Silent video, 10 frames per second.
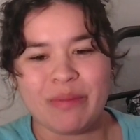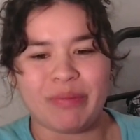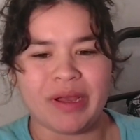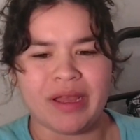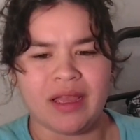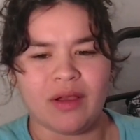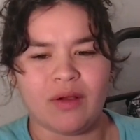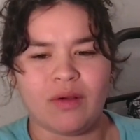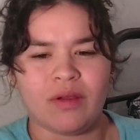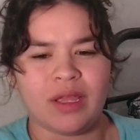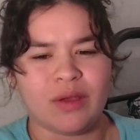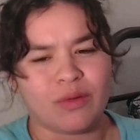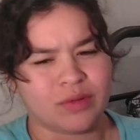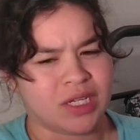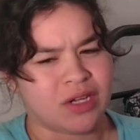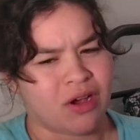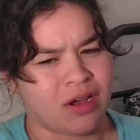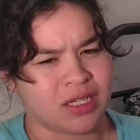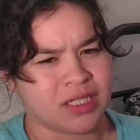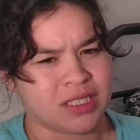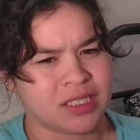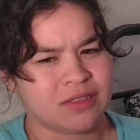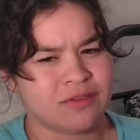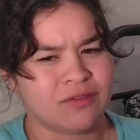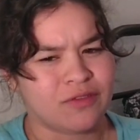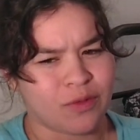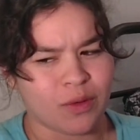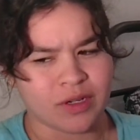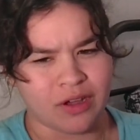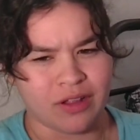but it only costs $4